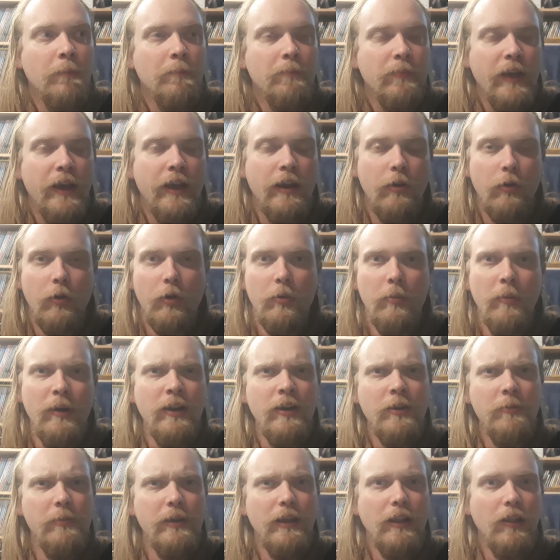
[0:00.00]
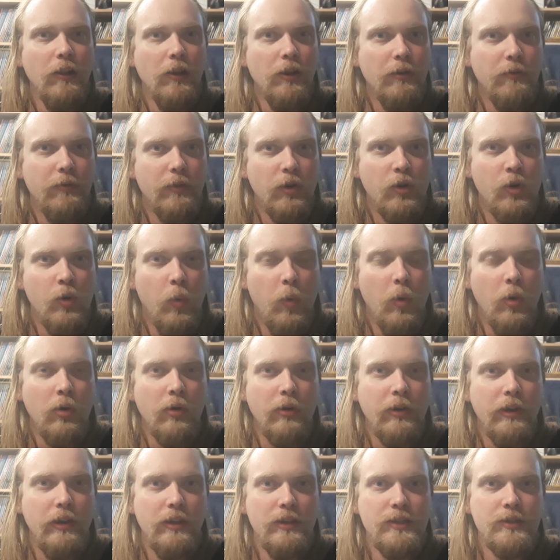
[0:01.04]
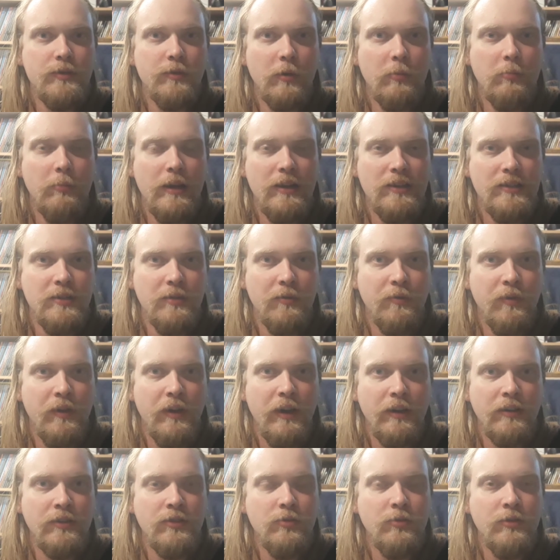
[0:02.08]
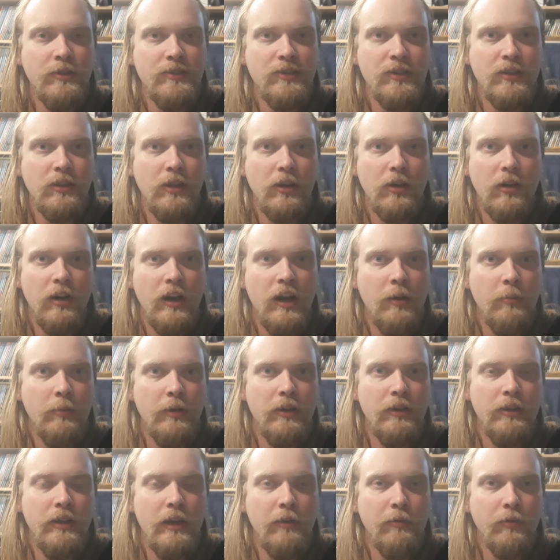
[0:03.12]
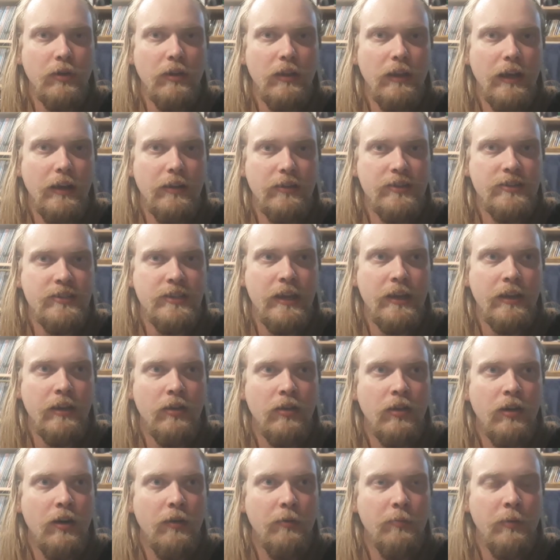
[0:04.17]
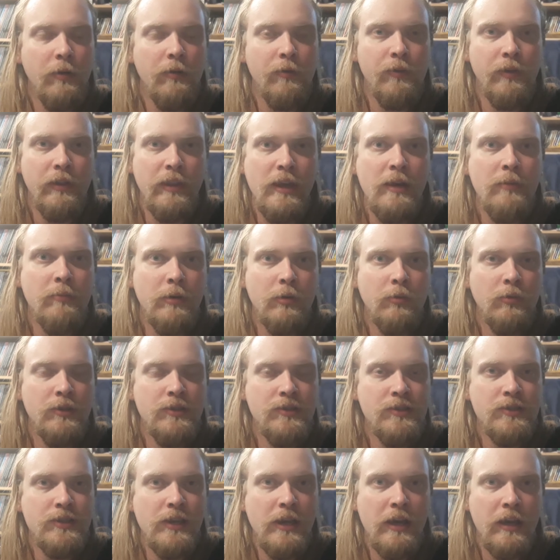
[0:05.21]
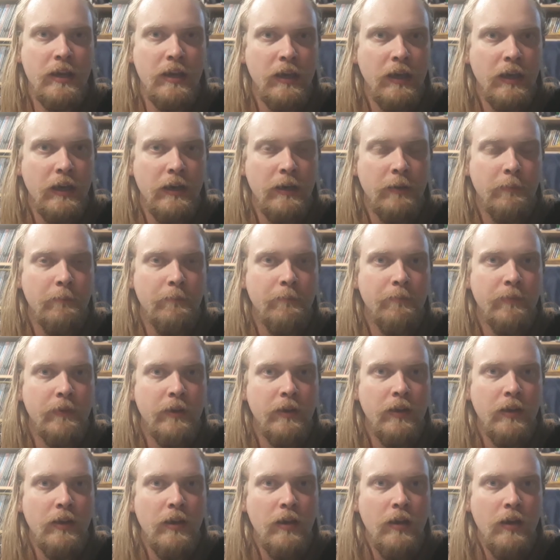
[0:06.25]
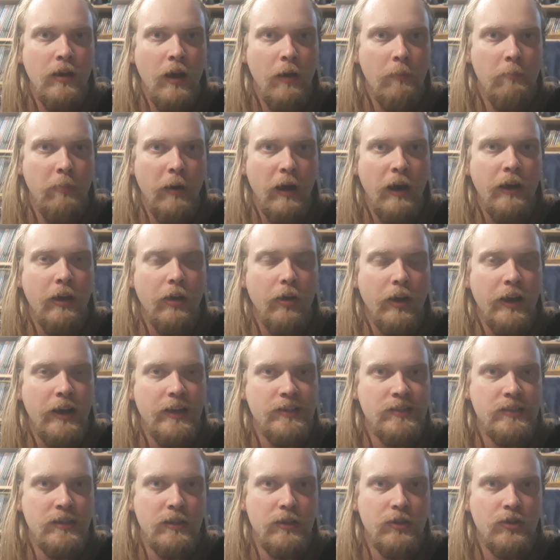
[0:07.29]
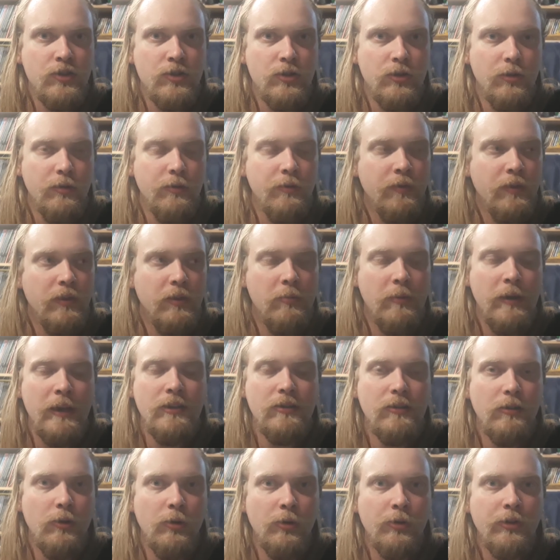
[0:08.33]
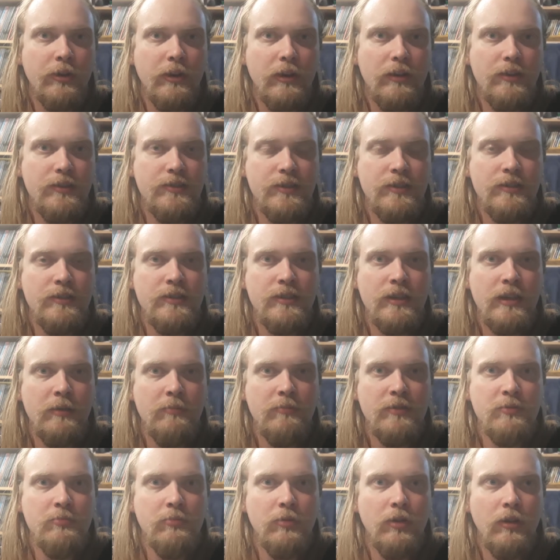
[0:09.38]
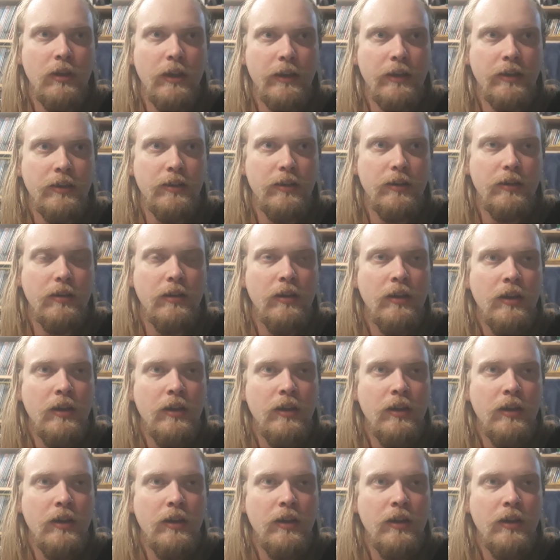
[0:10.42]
And it reminded me a lot of the Quarians from Mass Effect, always in their armor, never allowed to take it off. But for them, it was a biohazard issue. For the Mandalorians, it seems more like a